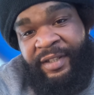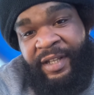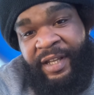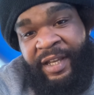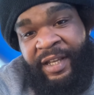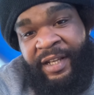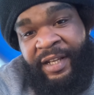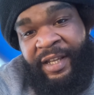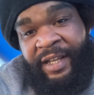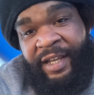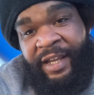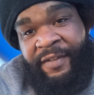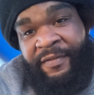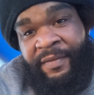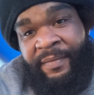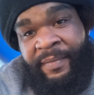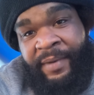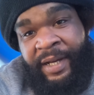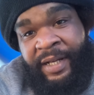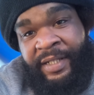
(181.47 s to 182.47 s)
and that
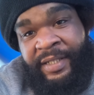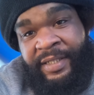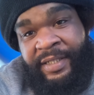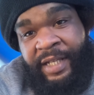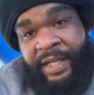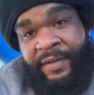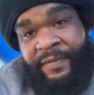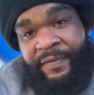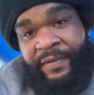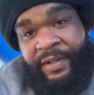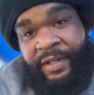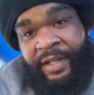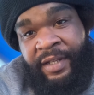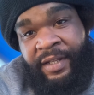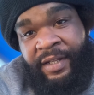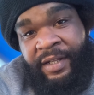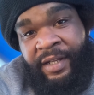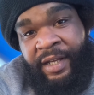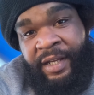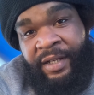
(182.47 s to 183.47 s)
everybody's safe for another
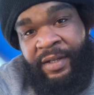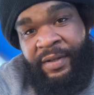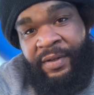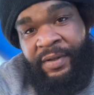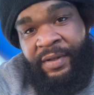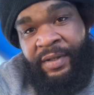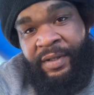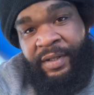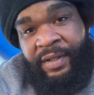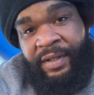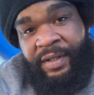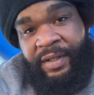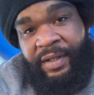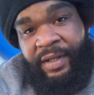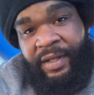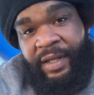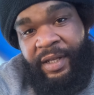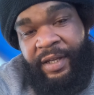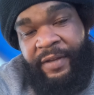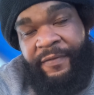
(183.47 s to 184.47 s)
day knowing
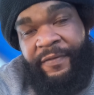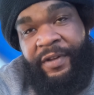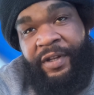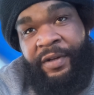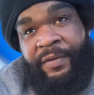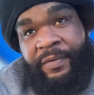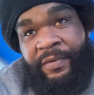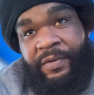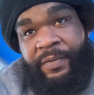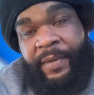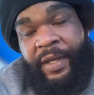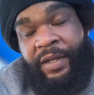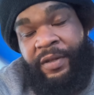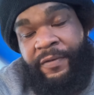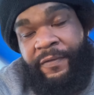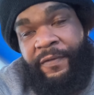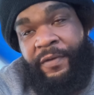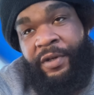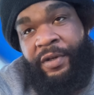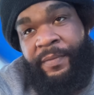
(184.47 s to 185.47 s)
it feel make you
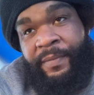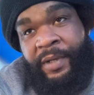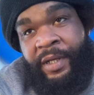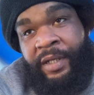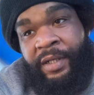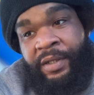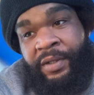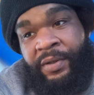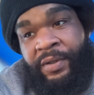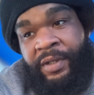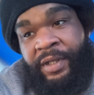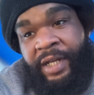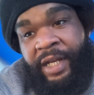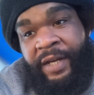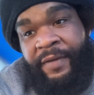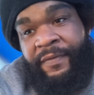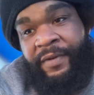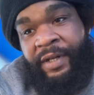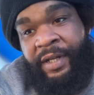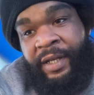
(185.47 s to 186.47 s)
feel better knowing that
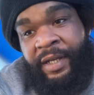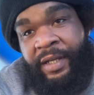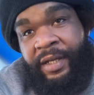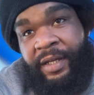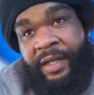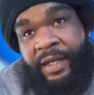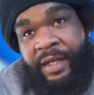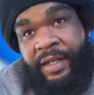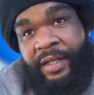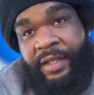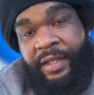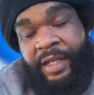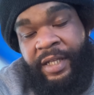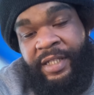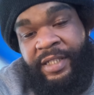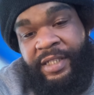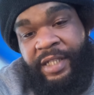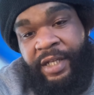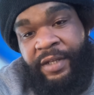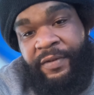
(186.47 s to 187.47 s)
every day that they
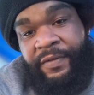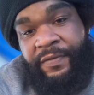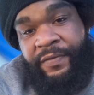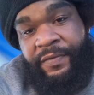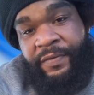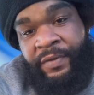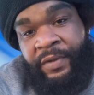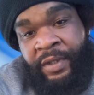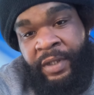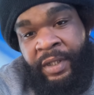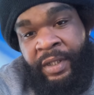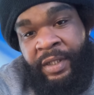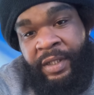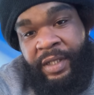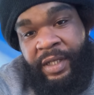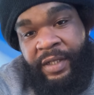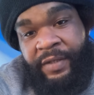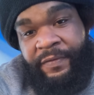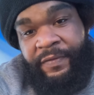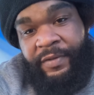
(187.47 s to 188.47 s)
safe
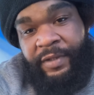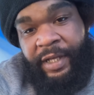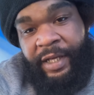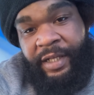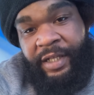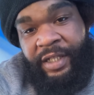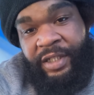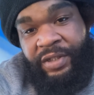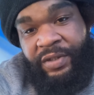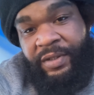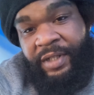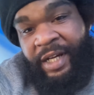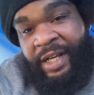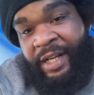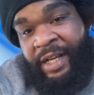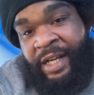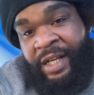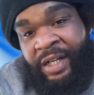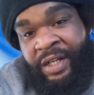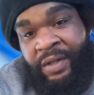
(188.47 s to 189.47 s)
it's like that you're not
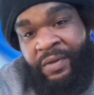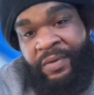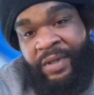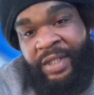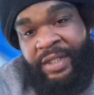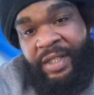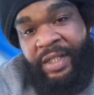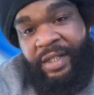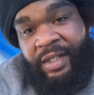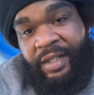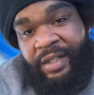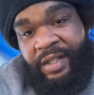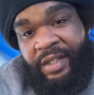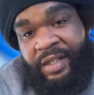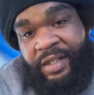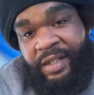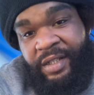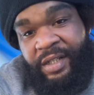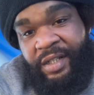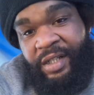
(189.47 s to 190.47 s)
out there risking
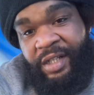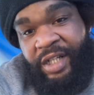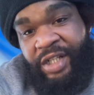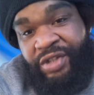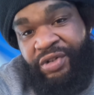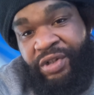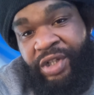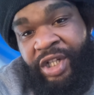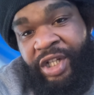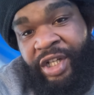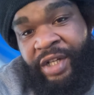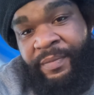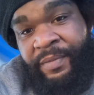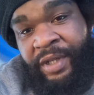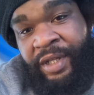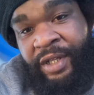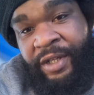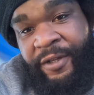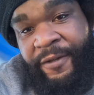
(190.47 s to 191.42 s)
it because you could be